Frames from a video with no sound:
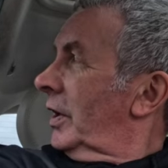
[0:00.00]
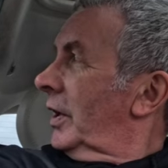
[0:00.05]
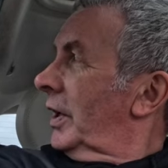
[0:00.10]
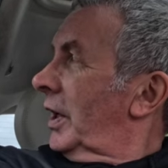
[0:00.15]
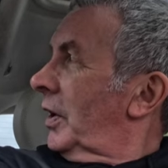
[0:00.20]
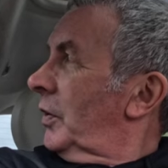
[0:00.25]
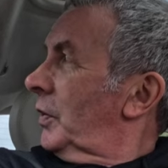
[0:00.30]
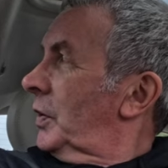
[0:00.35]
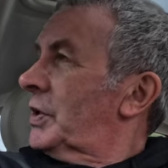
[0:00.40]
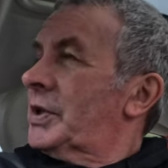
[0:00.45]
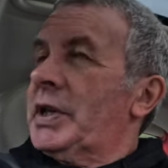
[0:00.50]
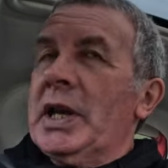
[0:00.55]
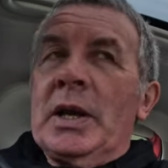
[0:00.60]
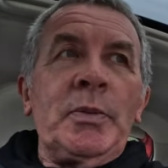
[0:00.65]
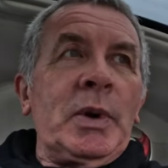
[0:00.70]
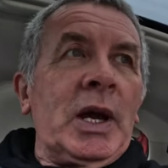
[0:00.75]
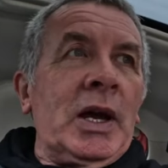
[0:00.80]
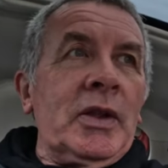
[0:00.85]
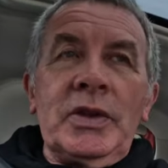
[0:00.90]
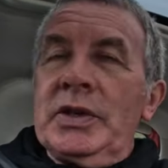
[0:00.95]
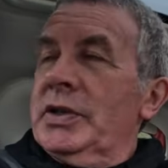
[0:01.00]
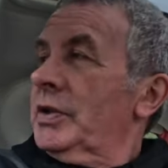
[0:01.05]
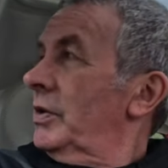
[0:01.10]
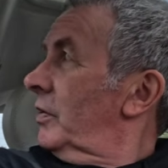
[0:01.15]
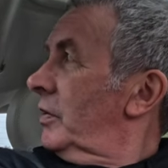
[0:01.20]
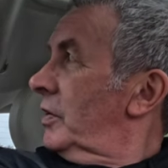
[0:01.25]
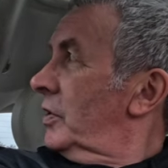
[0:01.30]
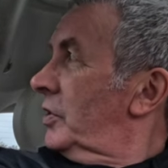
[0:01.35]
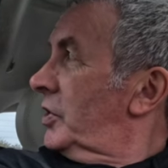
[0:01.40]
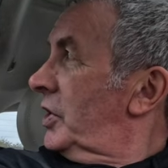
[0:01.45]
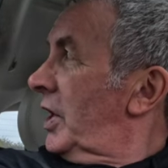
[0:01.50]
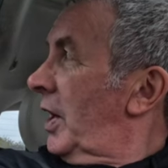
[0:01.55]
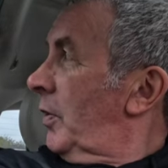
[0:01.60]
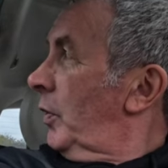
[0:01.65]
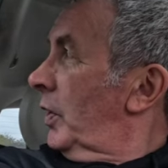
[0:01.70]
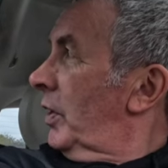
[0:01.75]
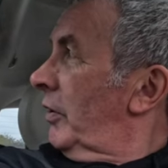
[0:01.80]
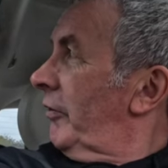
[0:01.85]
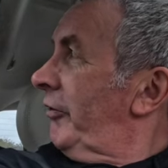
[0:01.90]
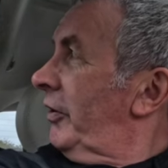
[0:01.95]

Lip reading: And I always say about this chap with a